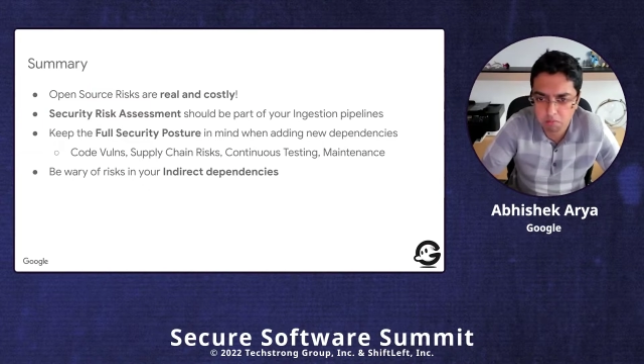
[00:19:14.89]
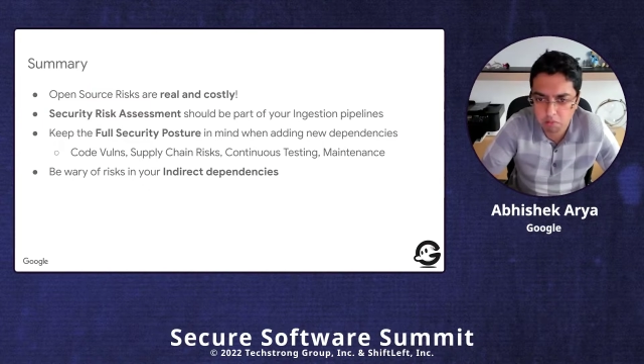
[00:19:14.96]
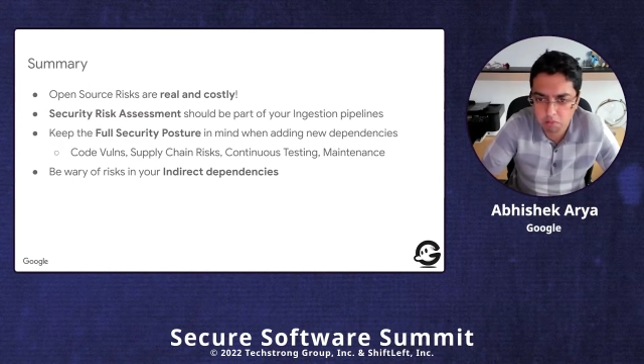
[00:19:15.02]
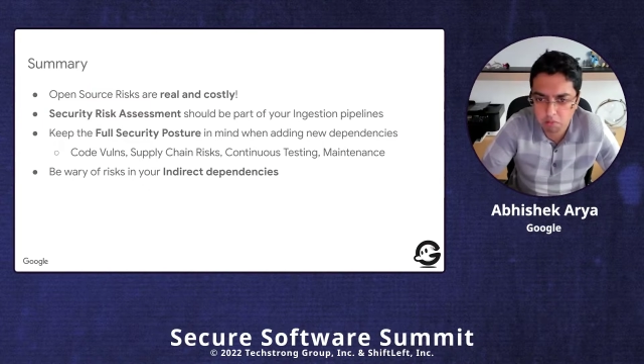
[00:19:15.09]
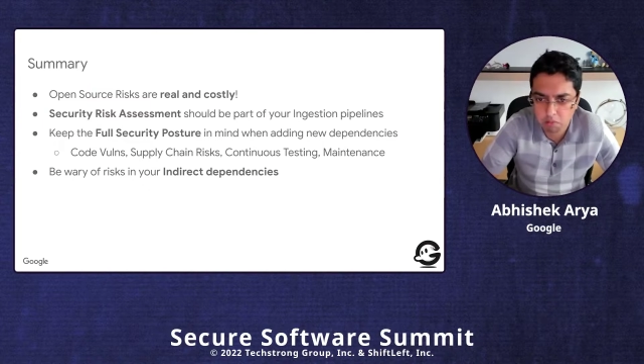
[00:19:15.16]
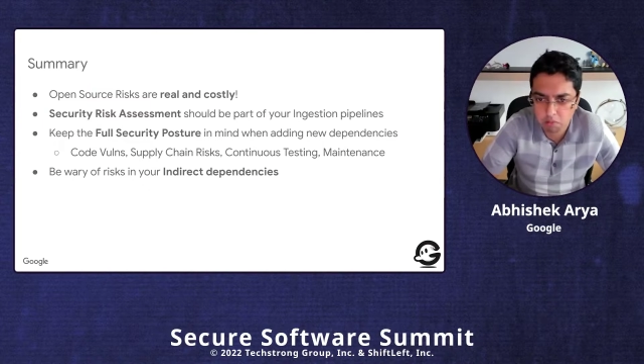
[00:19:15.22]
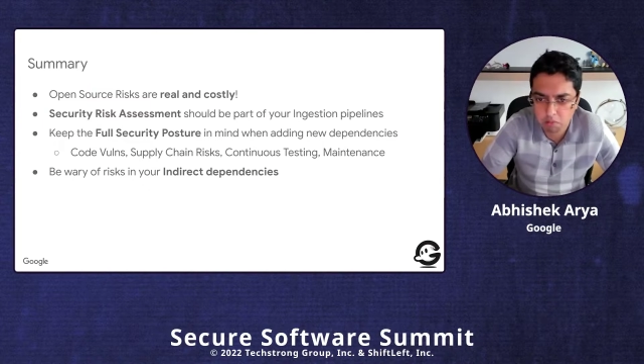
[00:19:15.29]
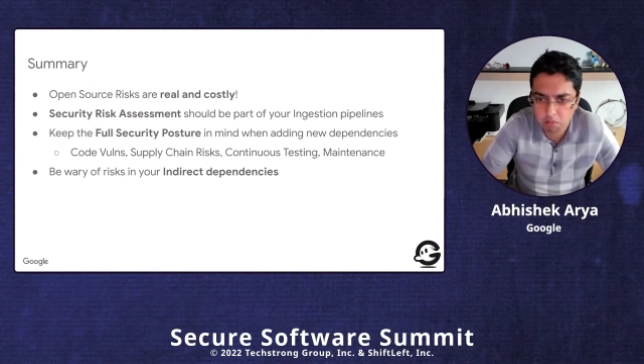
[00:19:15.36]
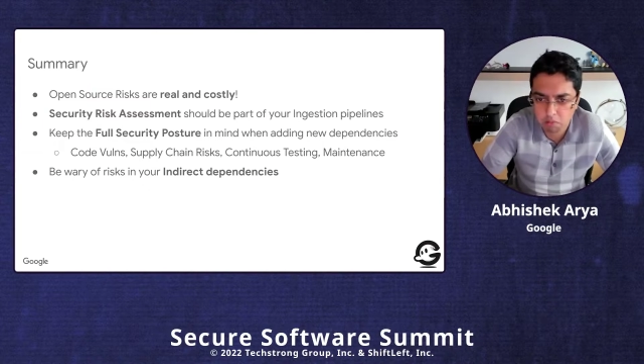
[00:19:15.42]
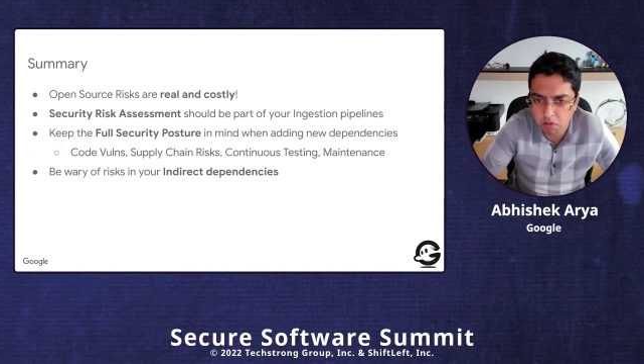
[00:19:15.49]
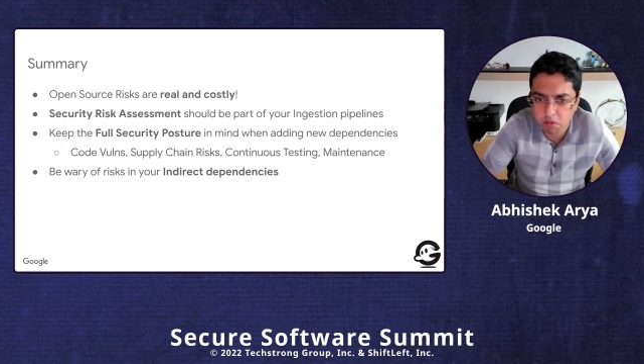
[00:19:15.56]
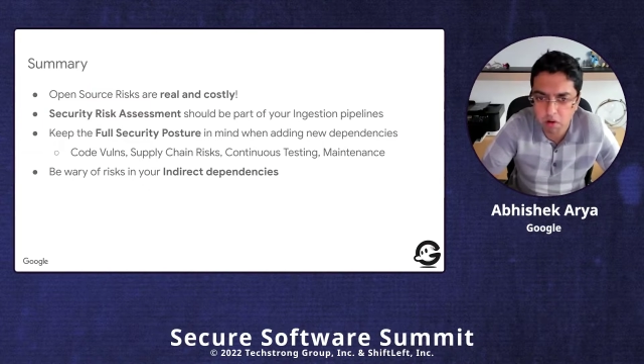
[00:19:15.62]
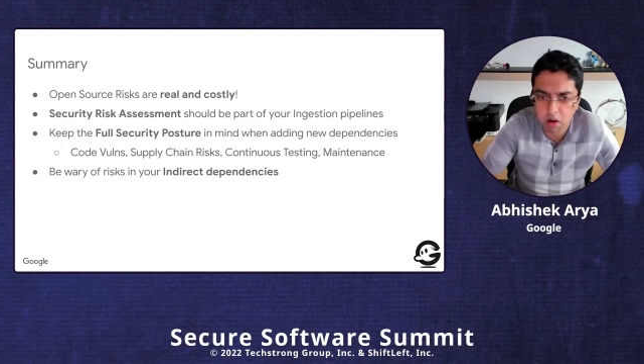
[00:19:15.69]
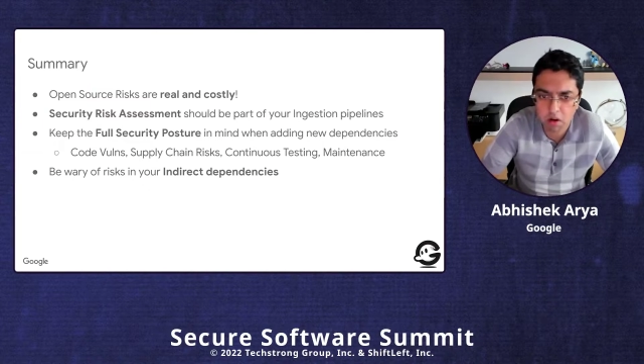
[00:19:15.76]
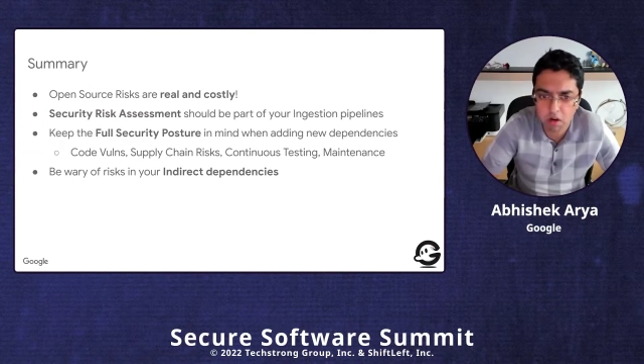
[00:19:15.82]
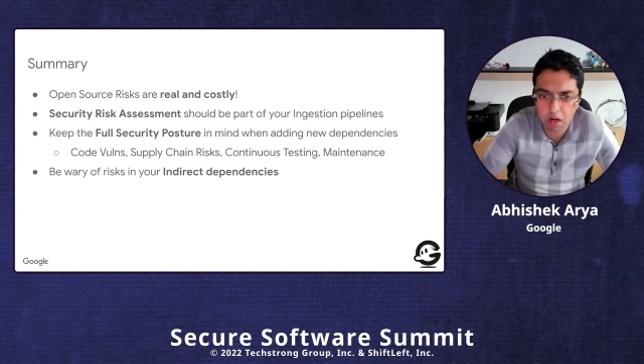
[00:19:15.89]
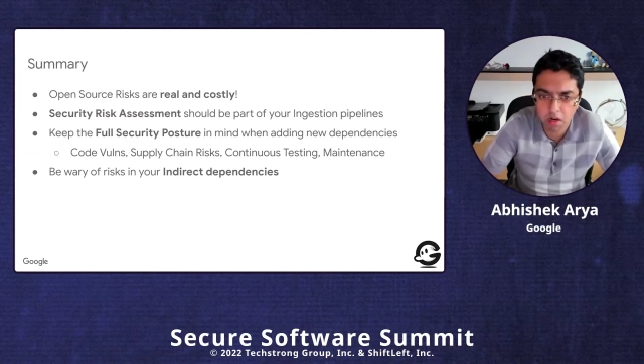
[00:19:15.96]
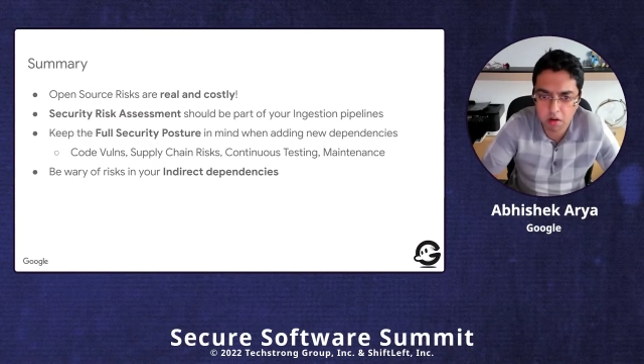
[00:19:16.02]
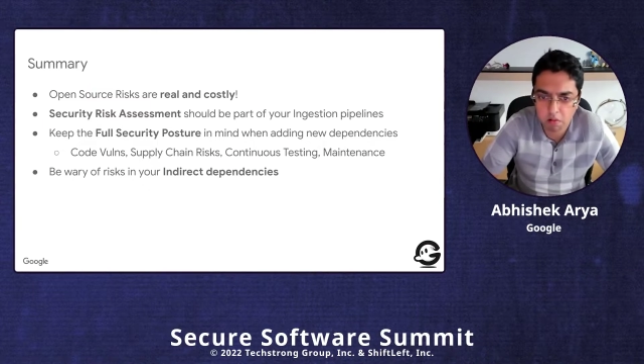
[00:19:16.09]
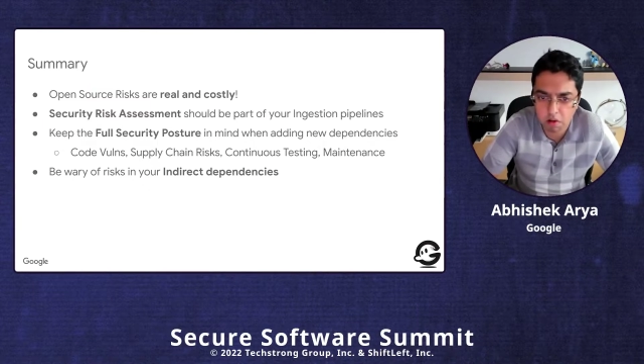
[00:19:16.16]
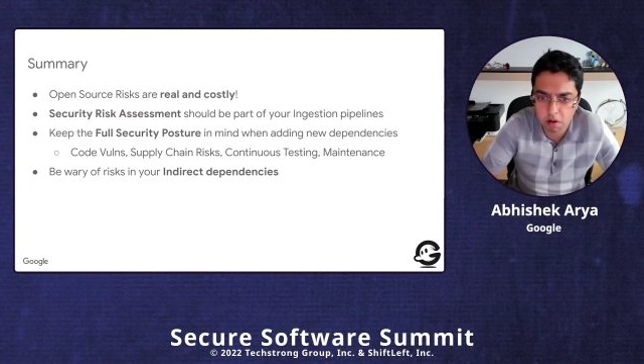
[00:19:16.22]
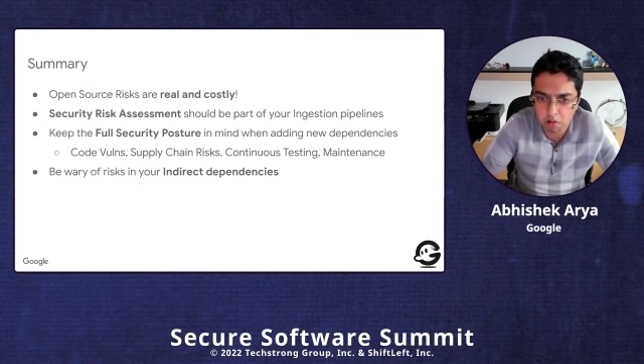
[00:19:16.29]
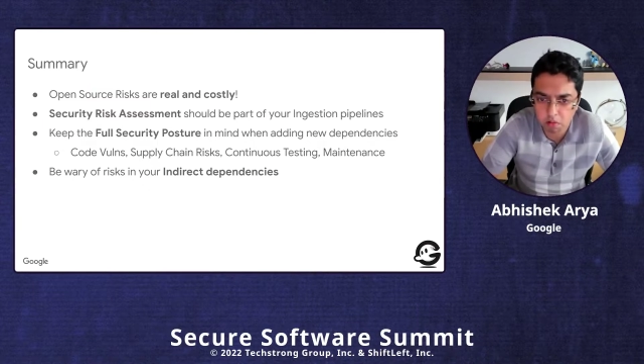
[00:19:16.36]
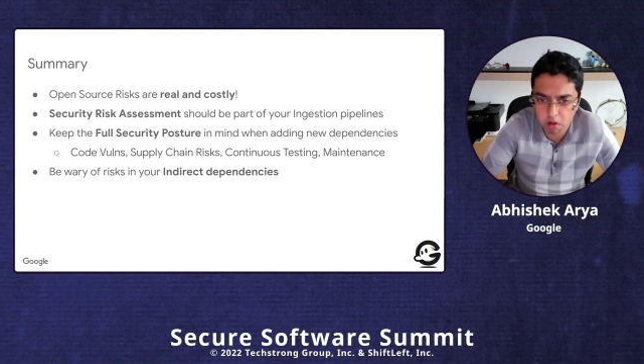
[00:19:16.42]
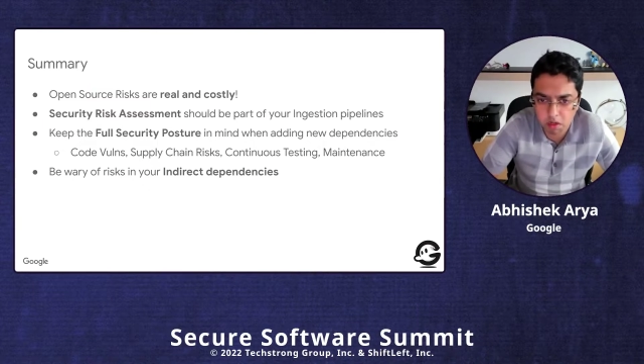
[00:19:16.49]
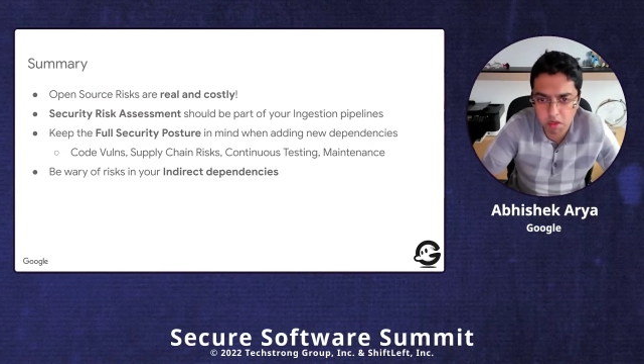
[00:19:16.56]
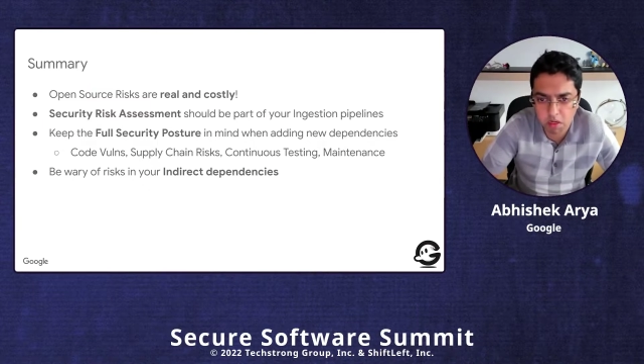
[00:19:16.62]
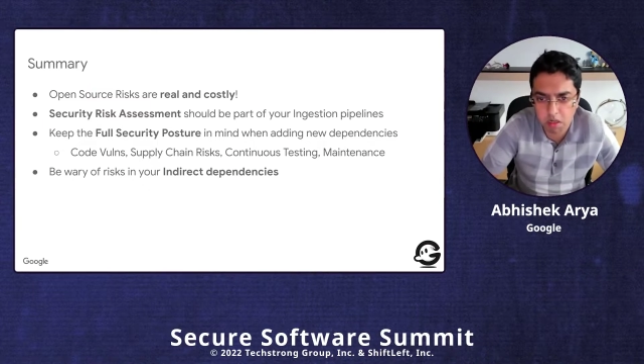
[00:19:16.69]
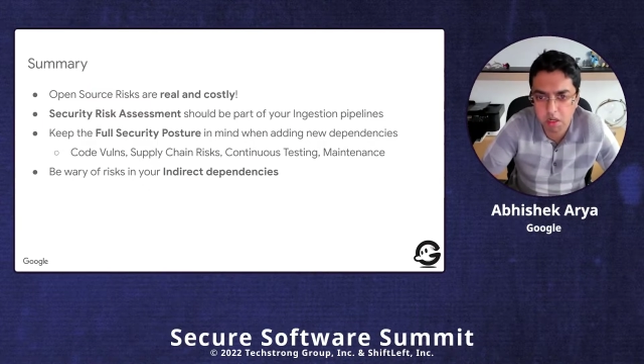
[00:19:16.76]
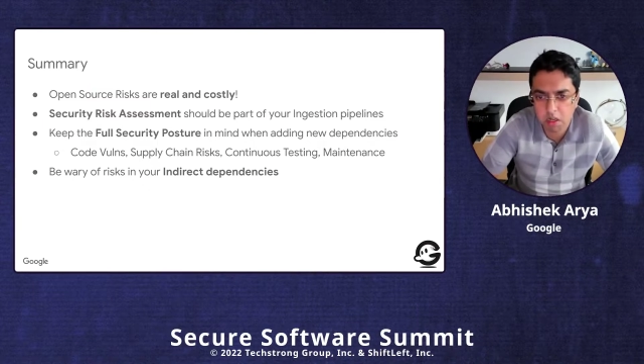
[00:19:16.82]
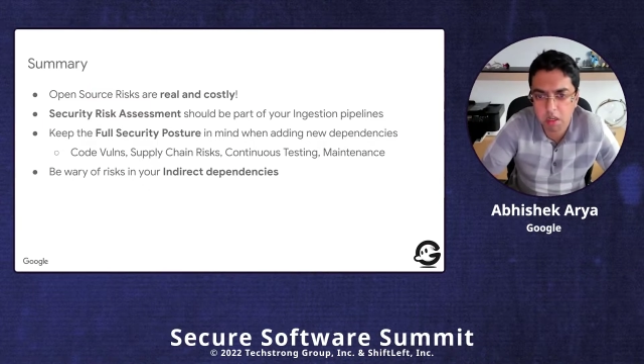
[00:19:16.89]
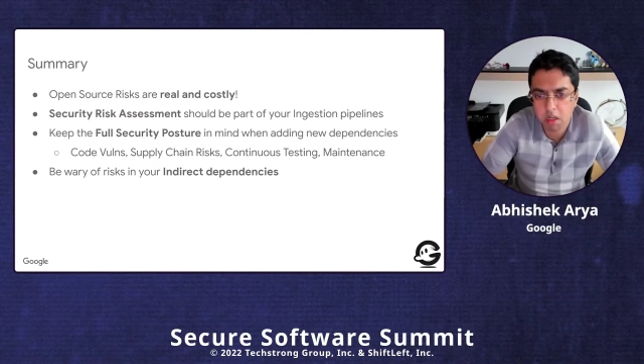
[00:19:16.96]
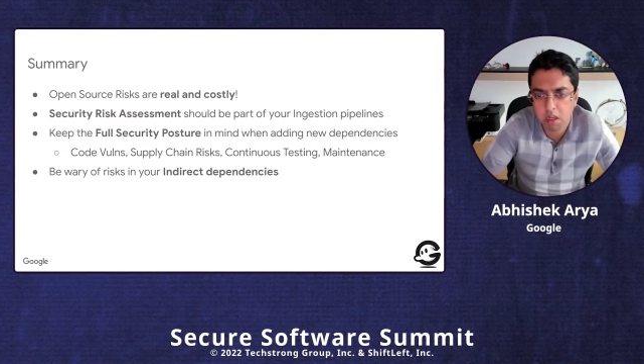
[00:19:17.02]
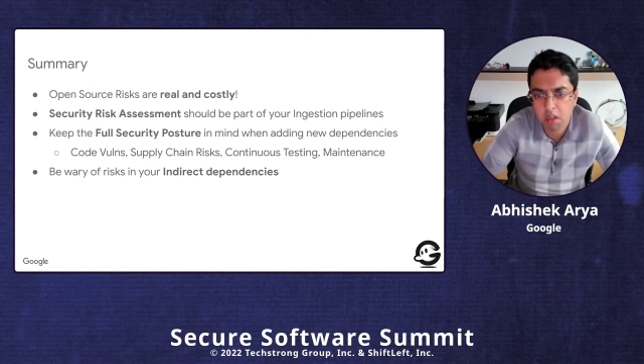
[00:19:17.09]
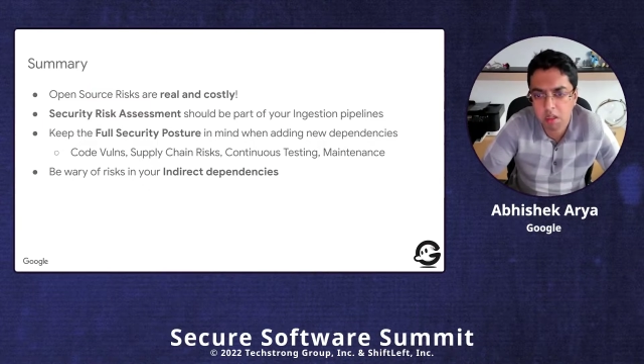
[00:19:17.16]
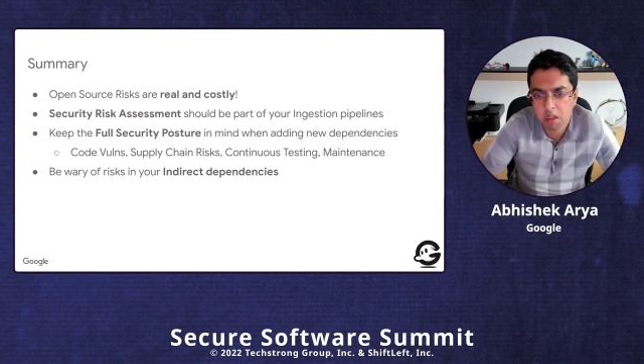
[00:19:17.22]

2021 and 2020.